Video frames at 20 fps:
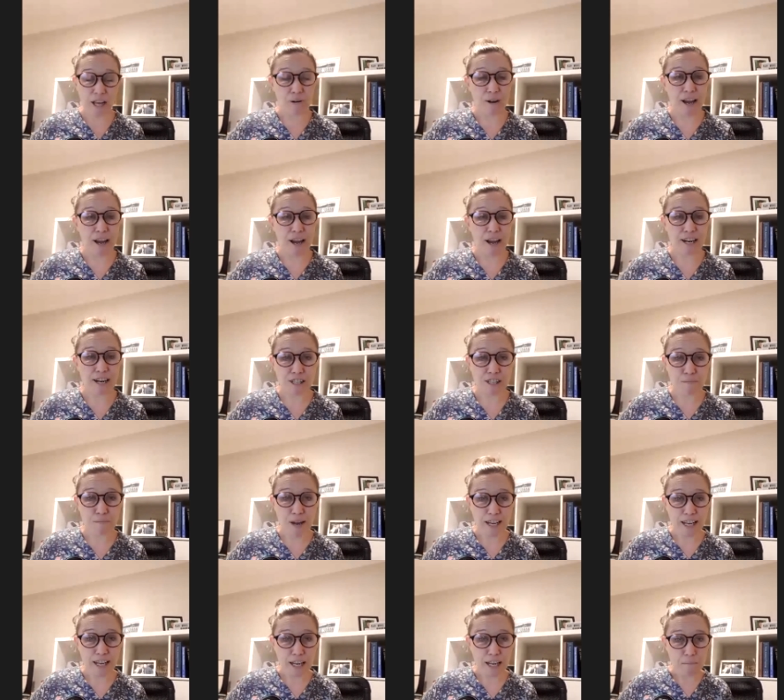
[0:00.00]
They were actually
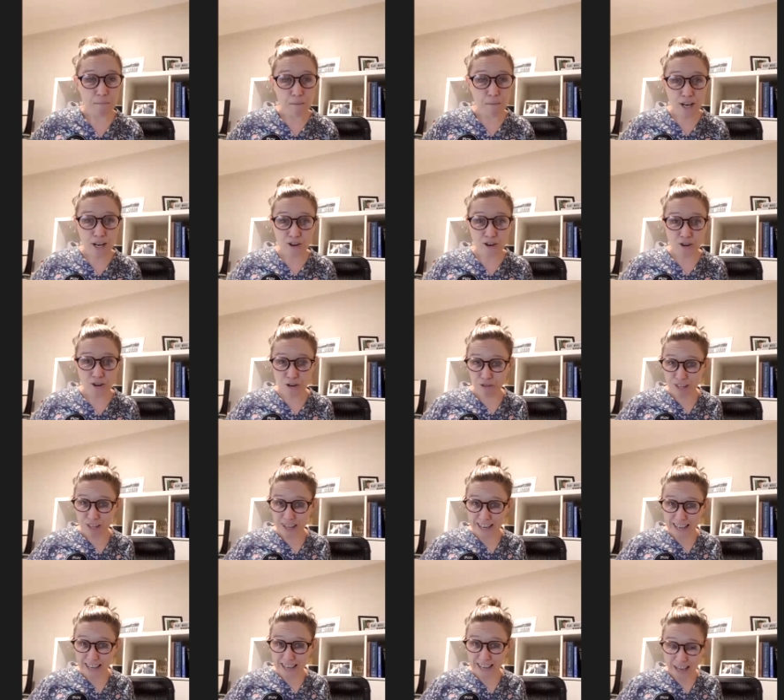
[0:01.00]
making a menu for
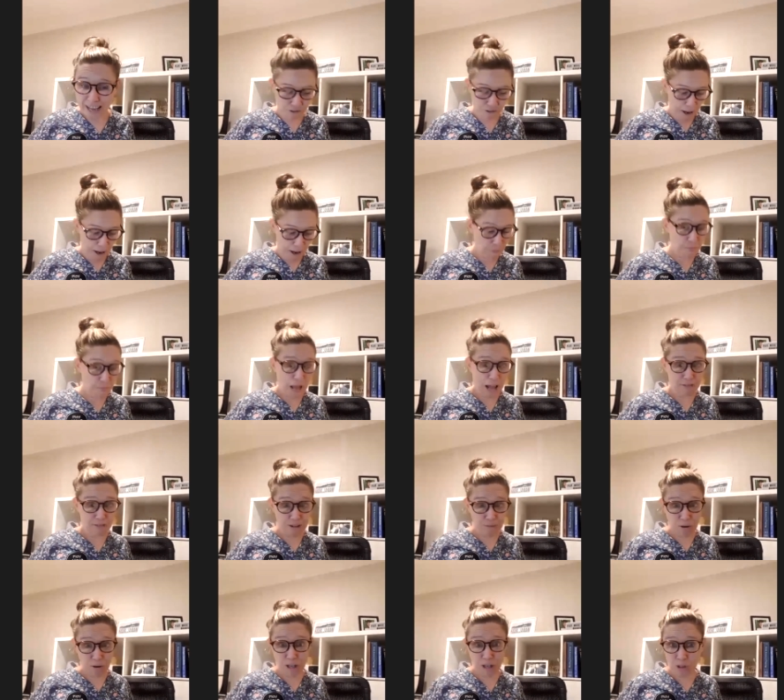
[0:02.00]
their cafe,
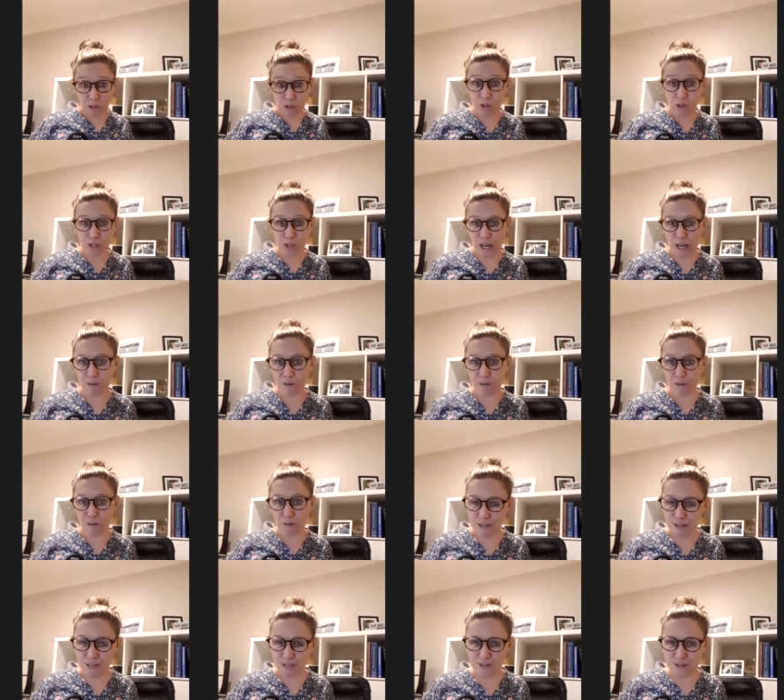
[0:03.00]
and what it looked like was a
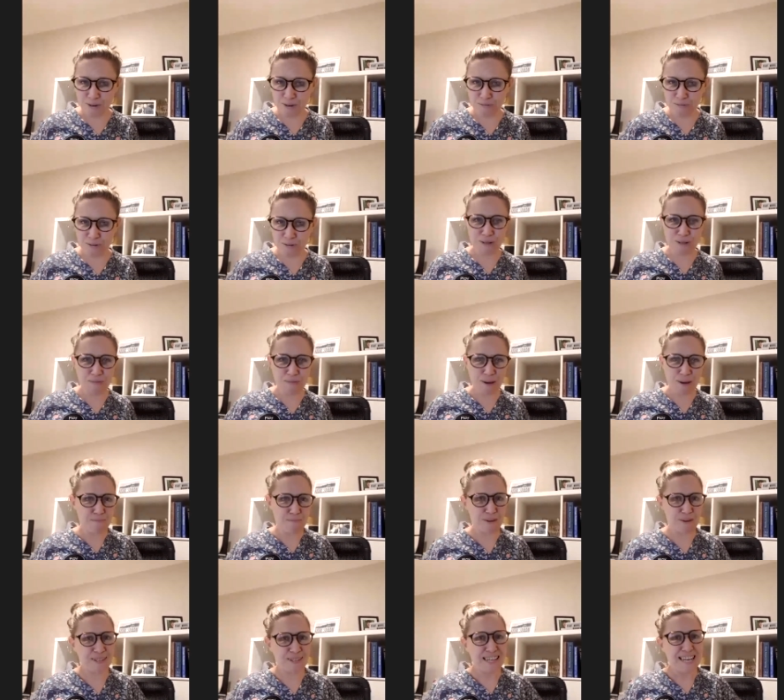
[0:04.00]
bunch of scribble on the
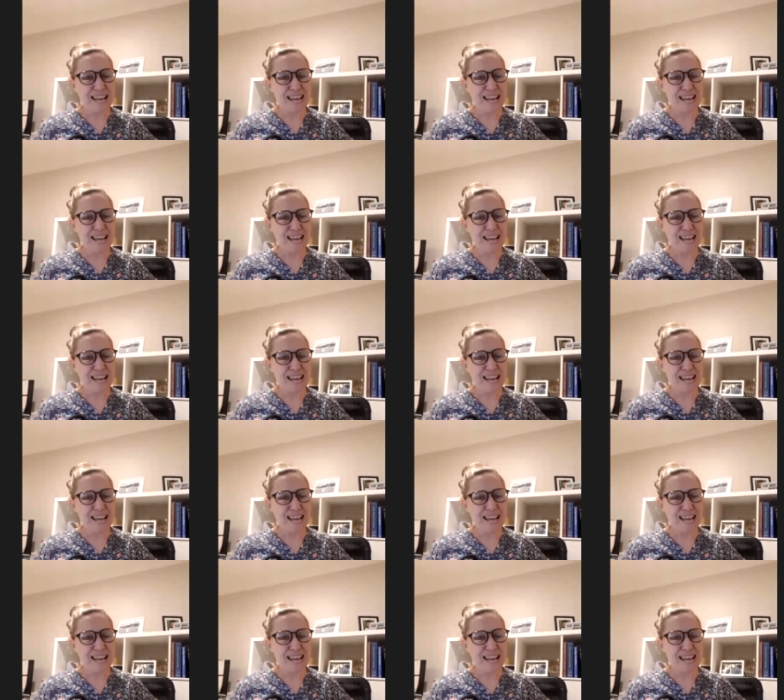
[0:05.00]
paper.